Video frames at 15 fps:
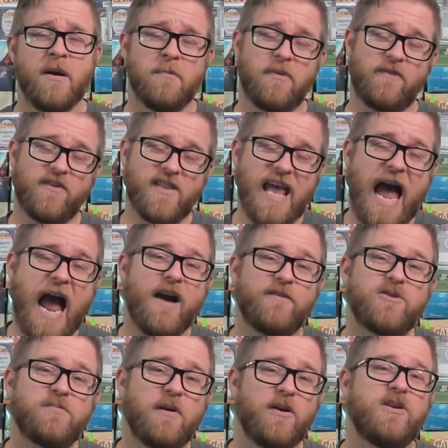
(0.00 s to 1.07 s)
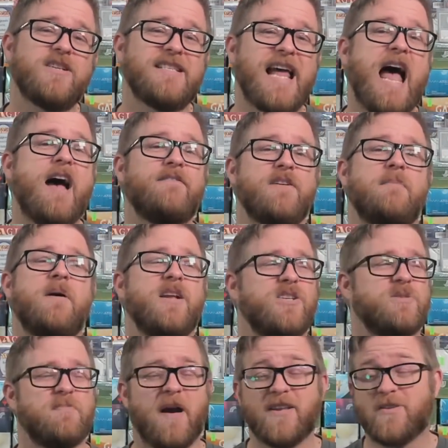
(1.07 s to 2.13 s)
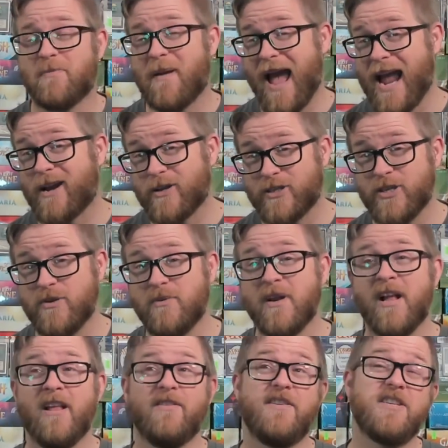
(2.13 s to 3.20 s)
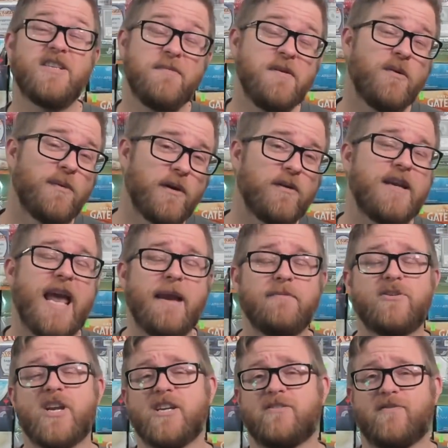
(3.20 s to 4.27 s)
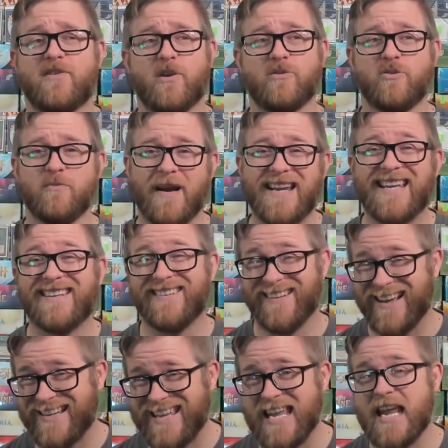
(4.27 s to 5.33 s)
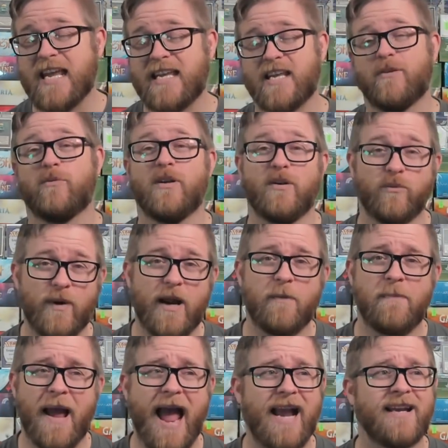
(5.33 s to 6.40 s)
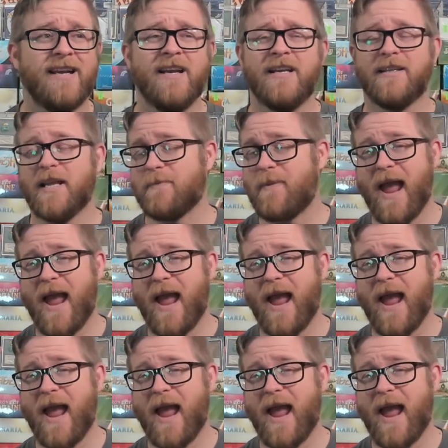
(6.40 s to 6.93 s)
But for the average player who doesn't have that money, just buys a pack or two, this could be a real game changer for those who might get lucky and get a really rare pack, like